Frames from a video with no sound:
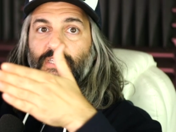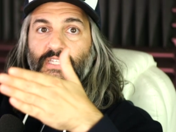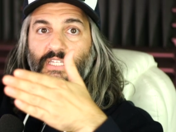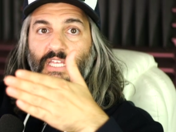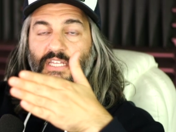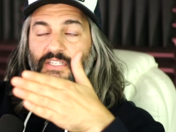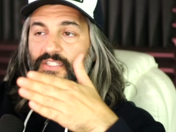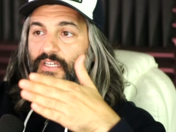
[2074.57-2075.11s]

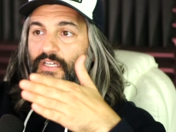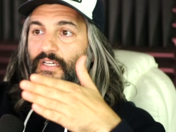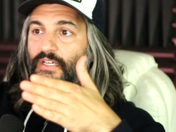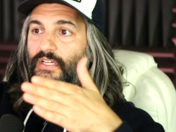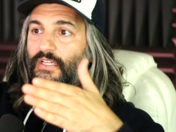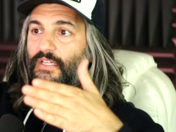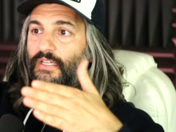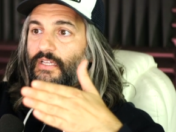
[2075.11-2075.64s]
into
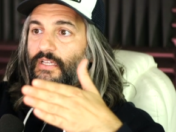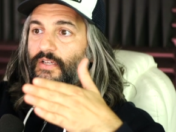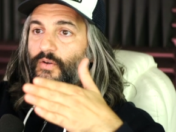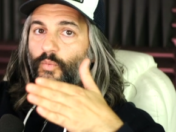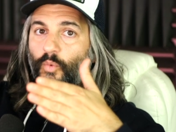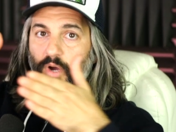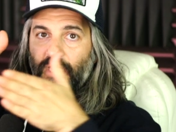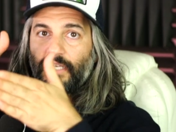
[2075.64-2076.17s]

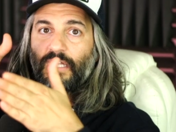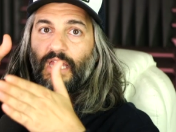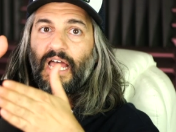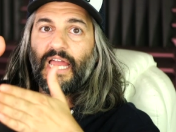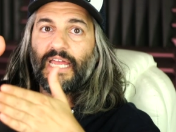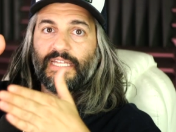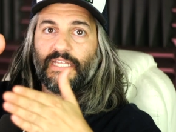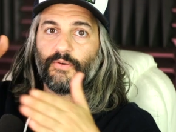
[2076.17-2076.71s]
one
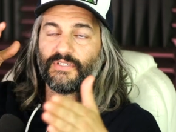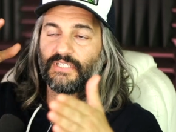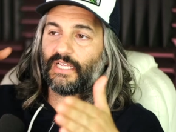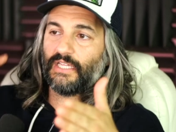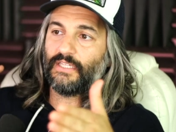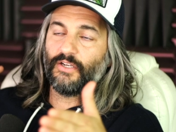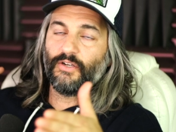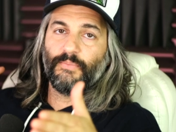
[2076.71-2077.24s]
line. There was like
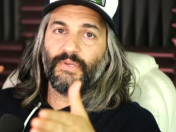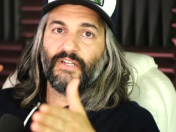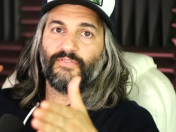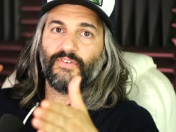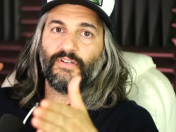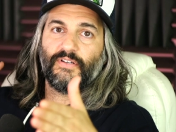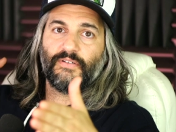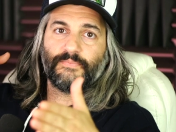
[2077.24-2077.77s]
a little bit of
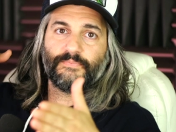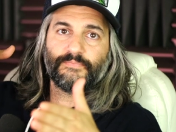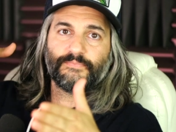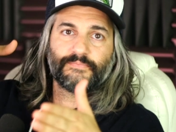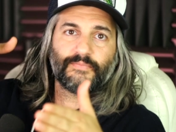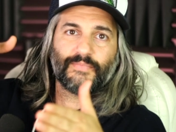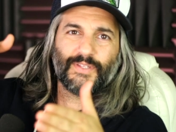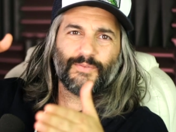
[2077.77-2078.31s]
a,
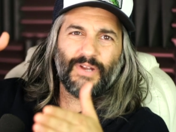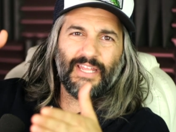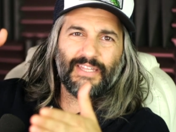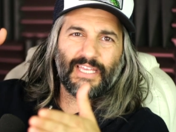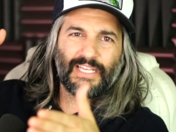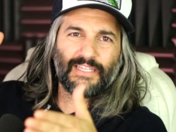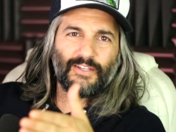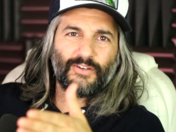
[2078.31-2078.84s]
right?
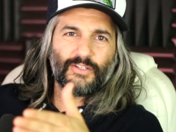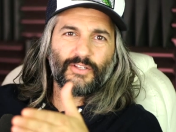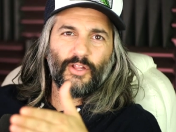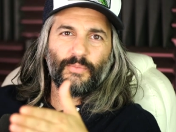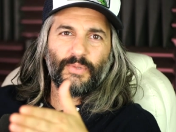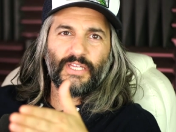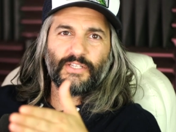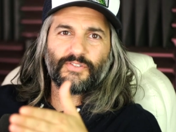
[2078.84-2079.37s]
Like a little
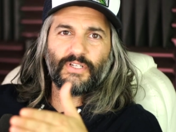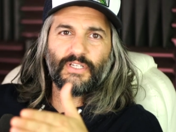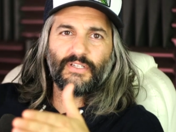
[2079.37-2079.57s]
global entry.